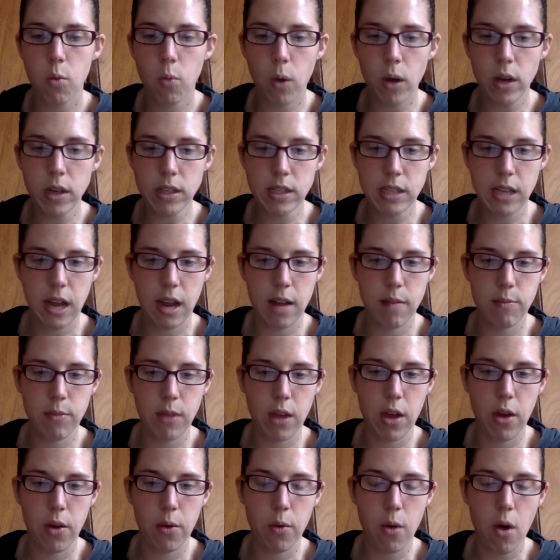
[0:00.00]
One time,
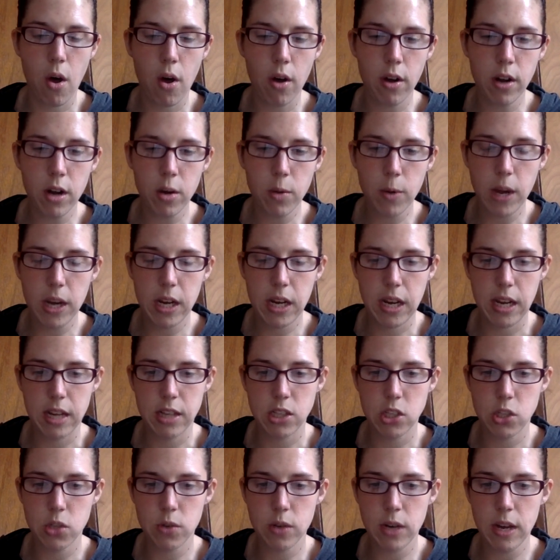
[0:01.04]
though, on our way to
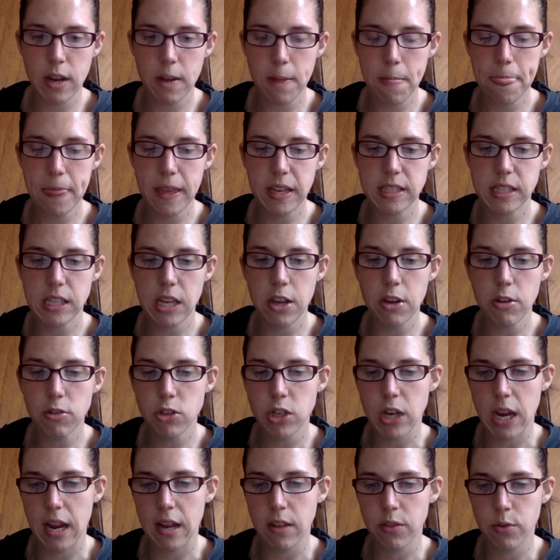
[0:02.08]
history, this
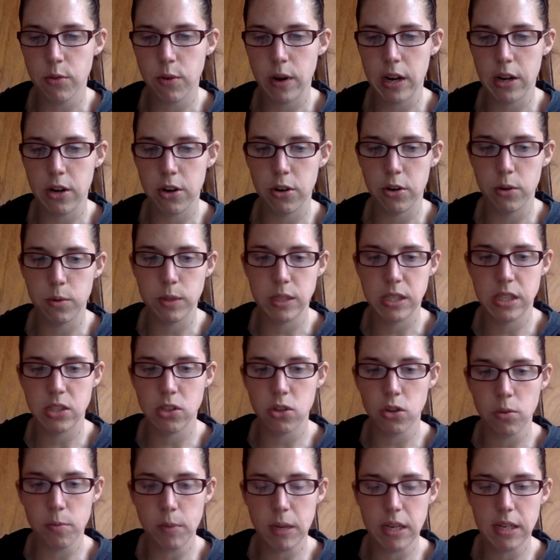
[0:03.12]
huge eighth grader who
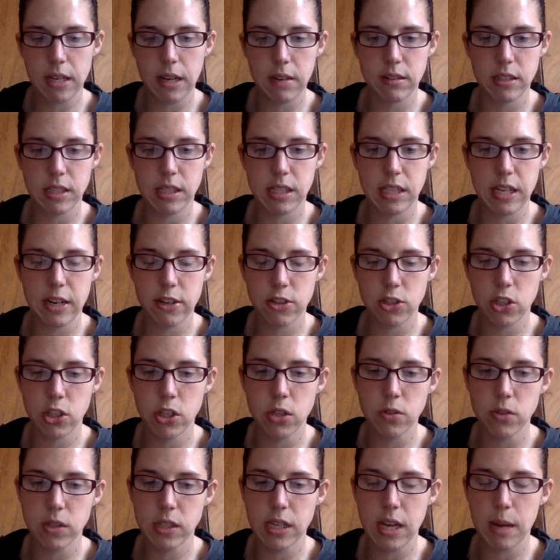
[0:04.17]
was zooming down the stairs
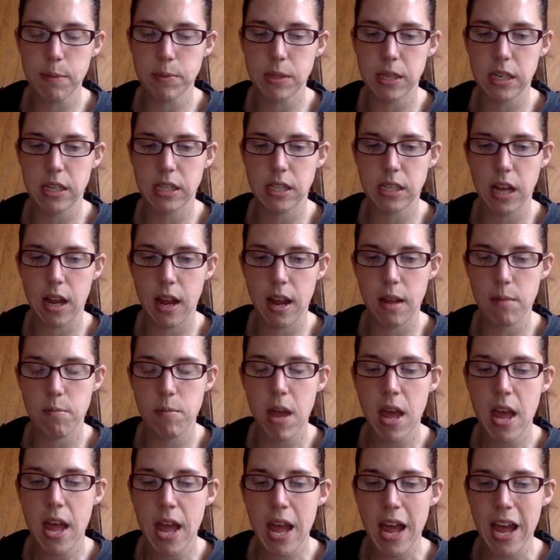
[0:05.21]
two steps at a
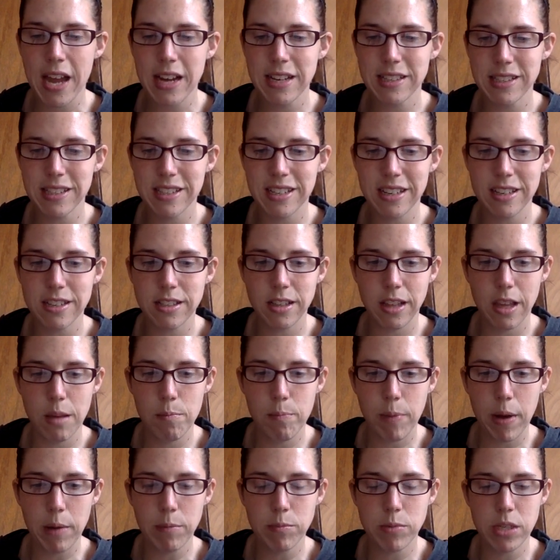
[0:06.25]
time
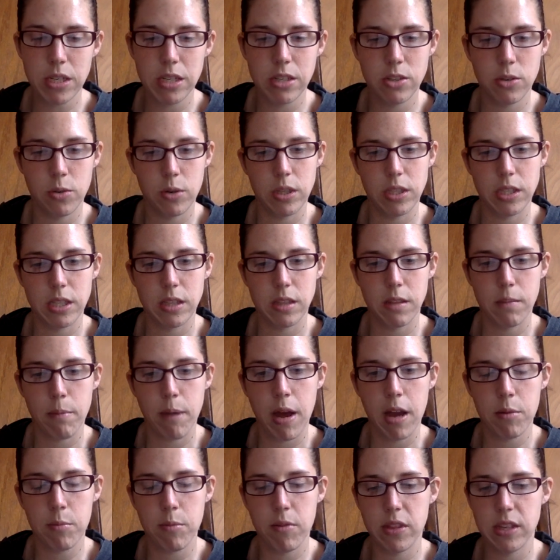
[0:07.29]
accidentally bumped into us at the
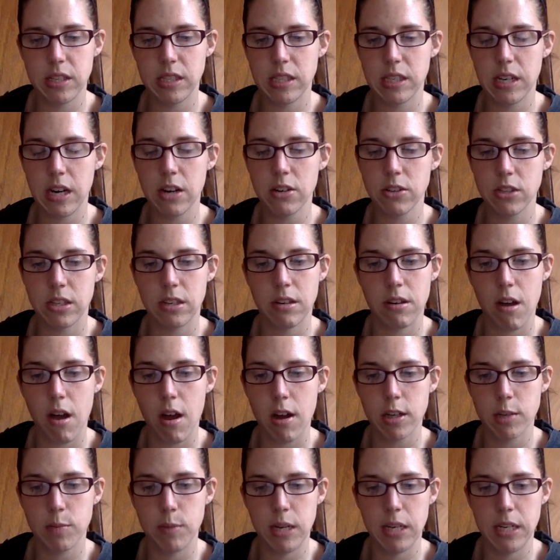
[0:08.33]
bottom of the stairs and
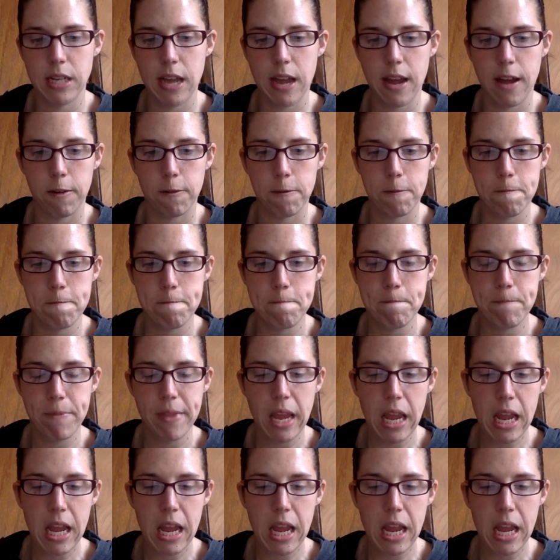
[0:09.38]
knocked me down.